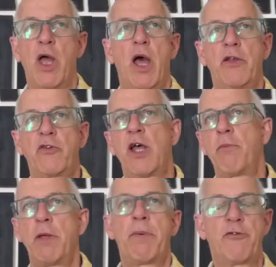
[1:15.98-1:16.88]
tell
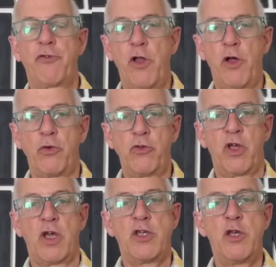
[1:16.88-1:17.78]
me about flows,
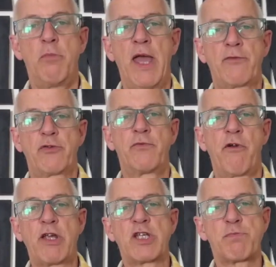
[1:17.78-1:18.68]
you may have some
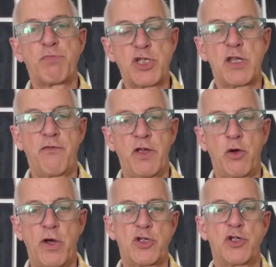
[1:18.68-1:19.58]
very specific
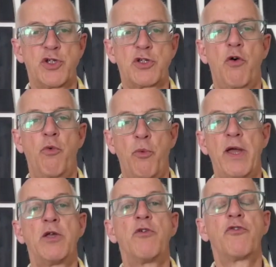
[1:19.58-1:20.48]
questions or the way
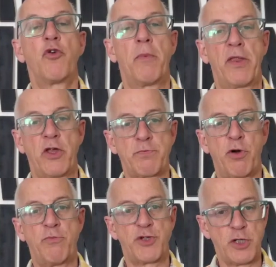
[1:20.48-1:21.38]
you format those
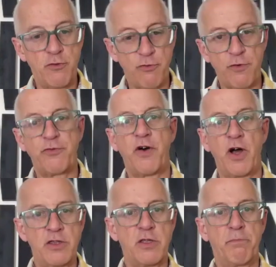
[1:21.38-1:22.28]
prompts, and you've
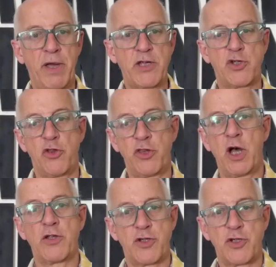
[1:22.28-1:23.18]
refined them based on the
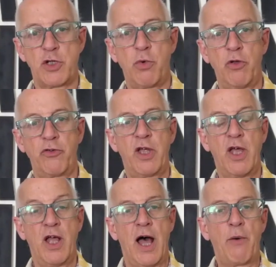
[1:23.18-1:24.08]
answers you want.
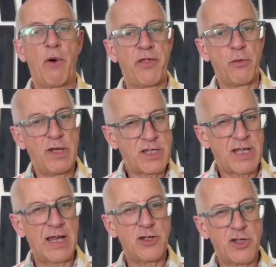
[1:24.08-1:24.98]
And I think we need to
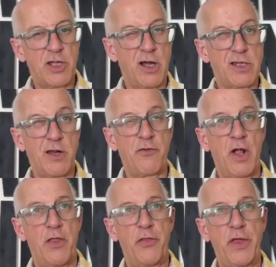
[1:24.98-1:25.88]
get into the idea of
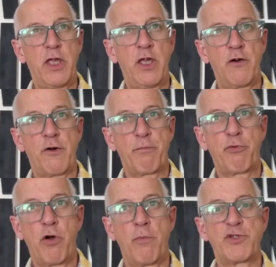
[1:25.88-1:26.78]
thinking of a
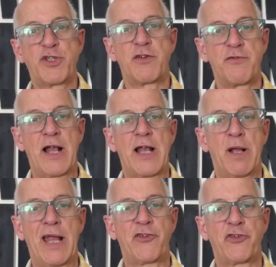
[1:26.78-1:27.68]
prompt as a
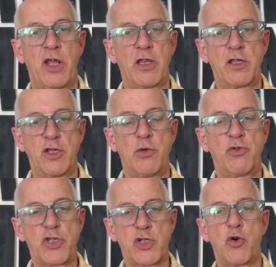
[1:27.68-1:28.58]
valuable asset that you
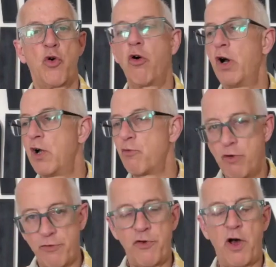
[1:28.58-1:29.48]
store,
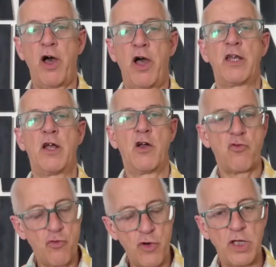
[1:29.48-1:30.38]
refine,
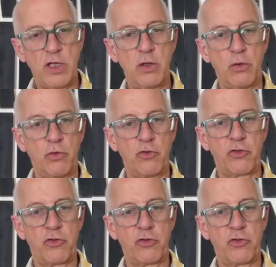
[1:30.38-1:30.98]
reuse,